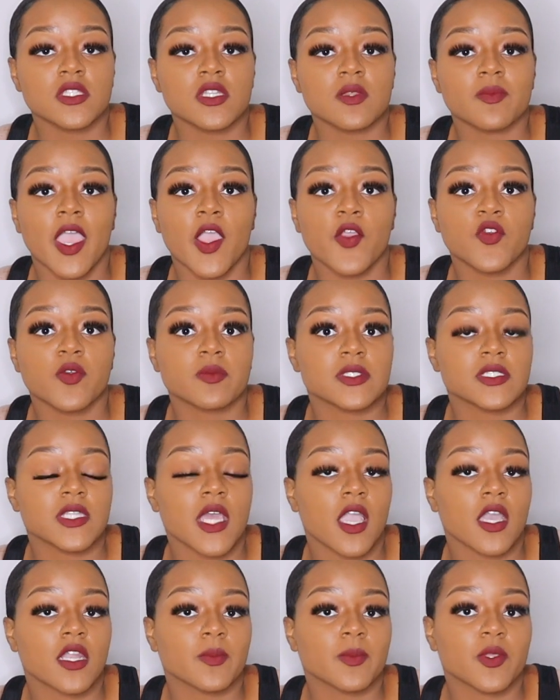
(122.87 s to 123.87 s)
to the bathroom is
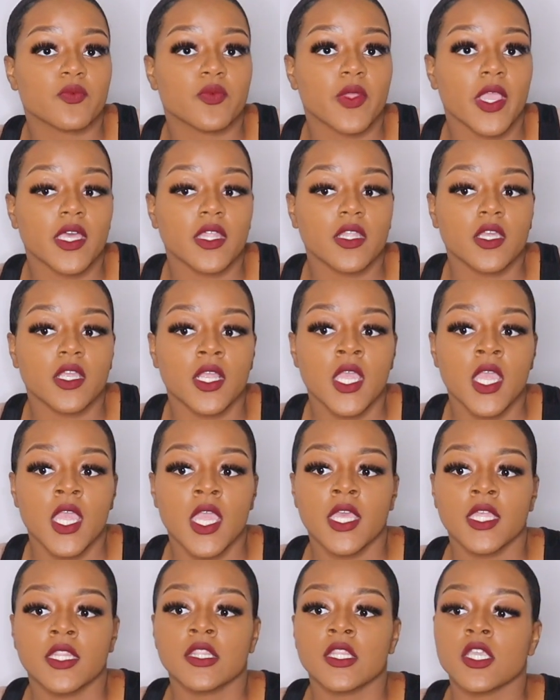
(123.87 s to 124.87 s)
not going to be regular.
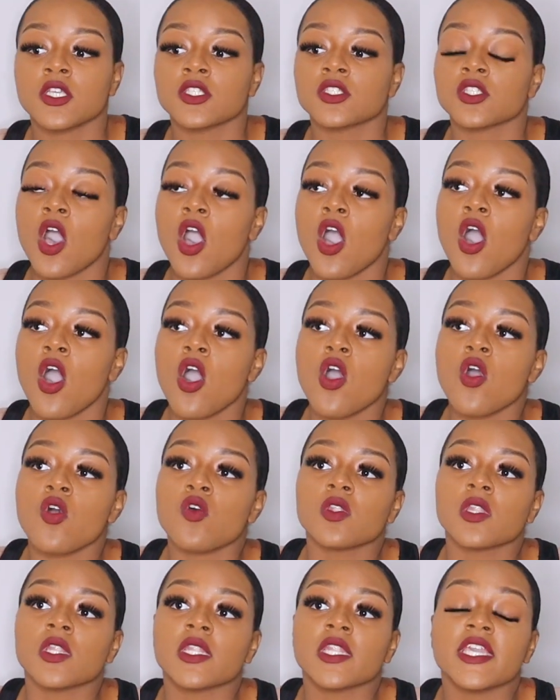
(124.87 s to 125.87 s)
There's a
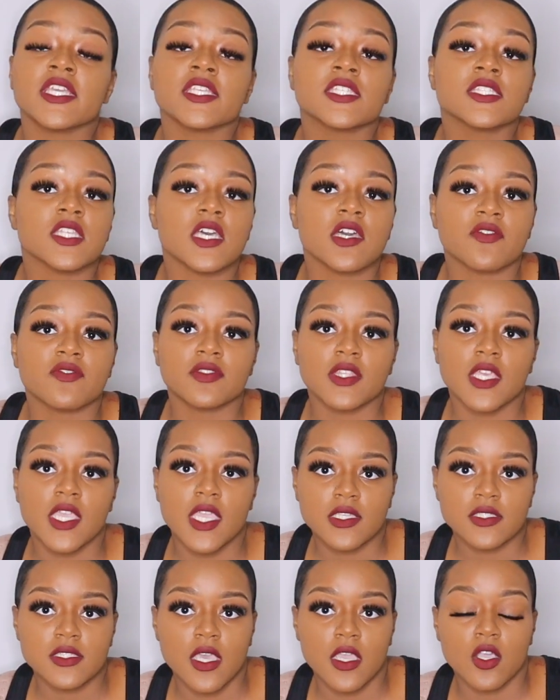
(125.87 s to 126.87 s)
whole list of
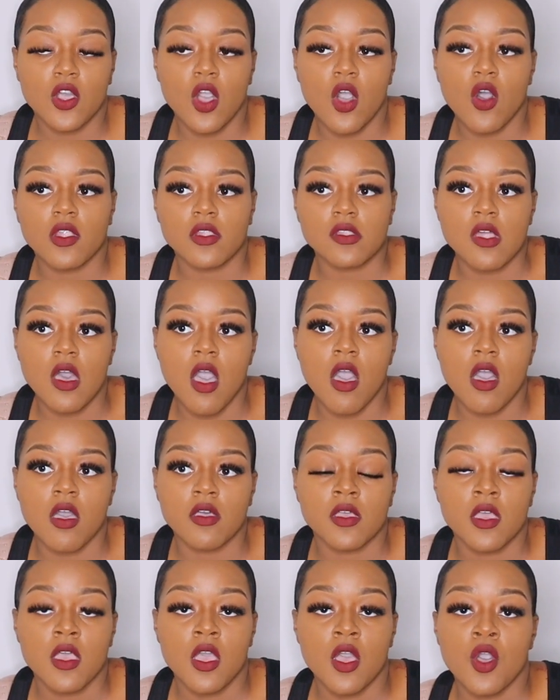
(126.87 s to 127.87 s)
things that go
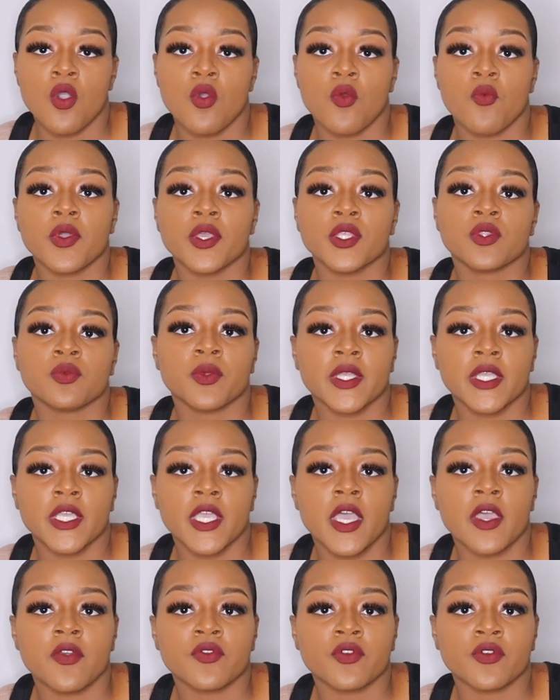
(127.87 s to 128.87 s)
along with
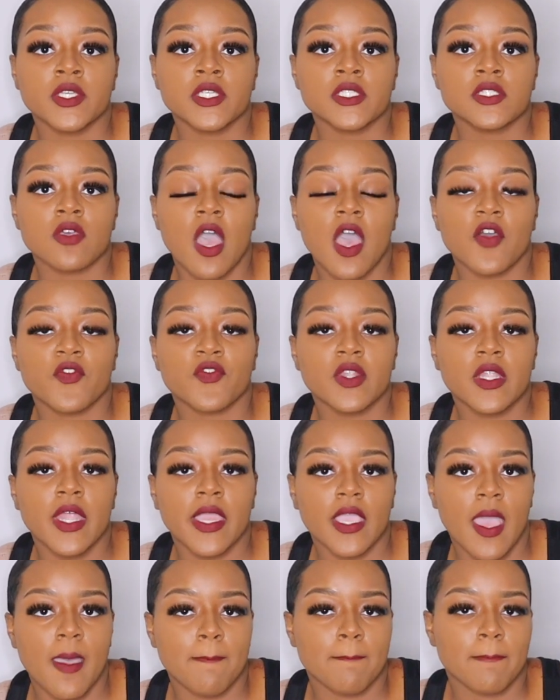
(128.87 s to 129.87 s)
recovery. So I feel
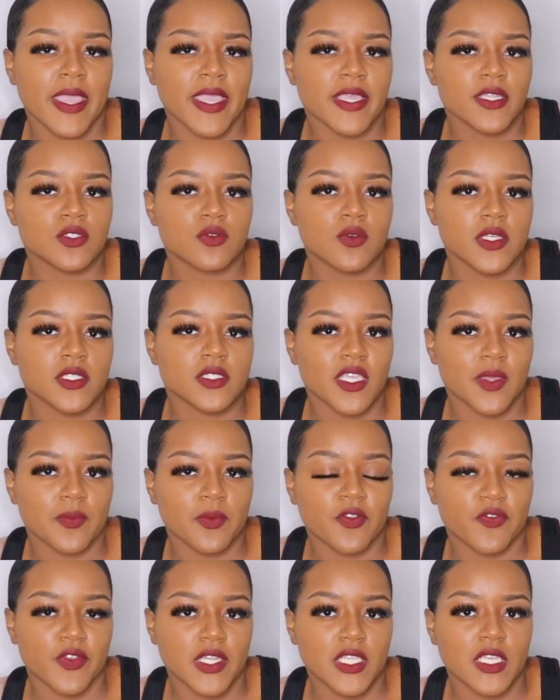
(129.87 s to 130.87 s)
like I might do a
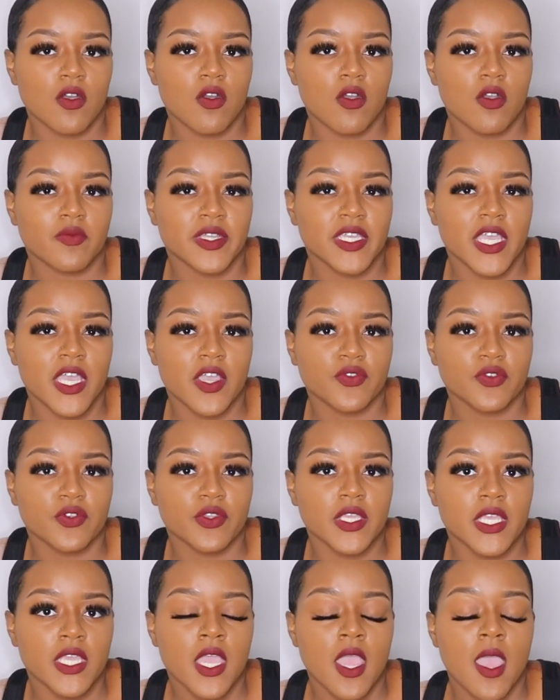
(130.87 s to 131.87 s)
separate video on
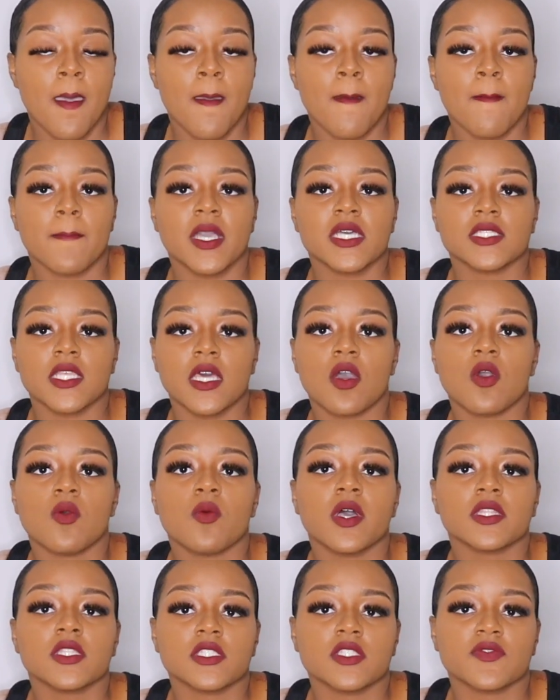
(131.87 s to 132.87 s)
recovery because I don't
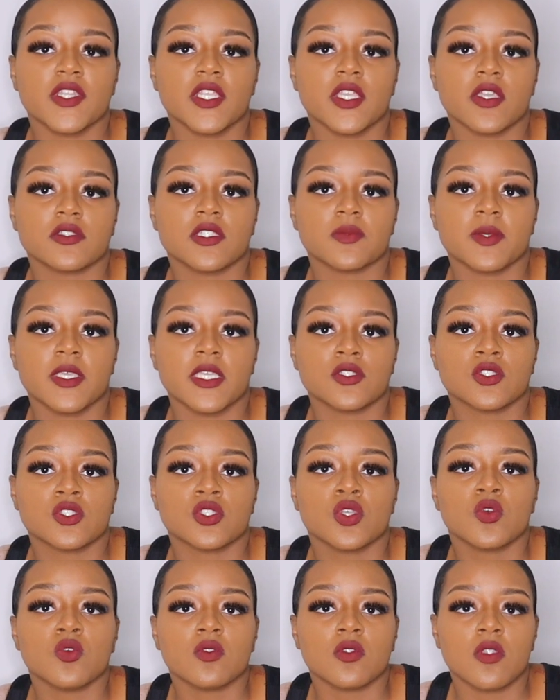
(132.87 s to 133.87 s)
want this video to be
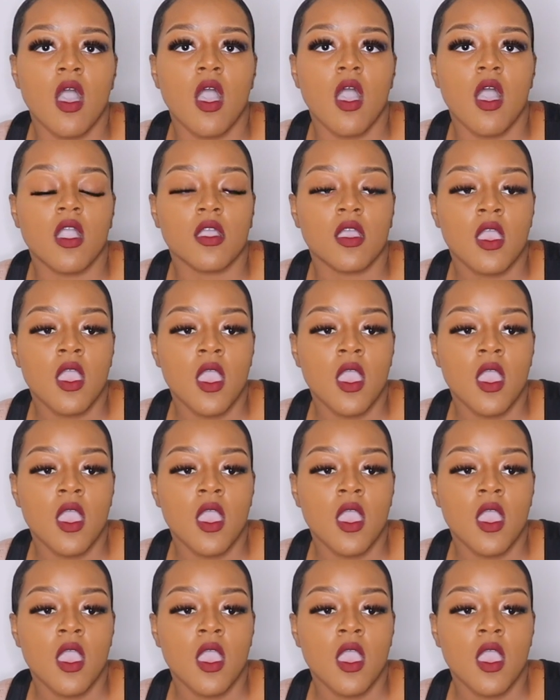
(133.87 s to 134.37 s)
too long.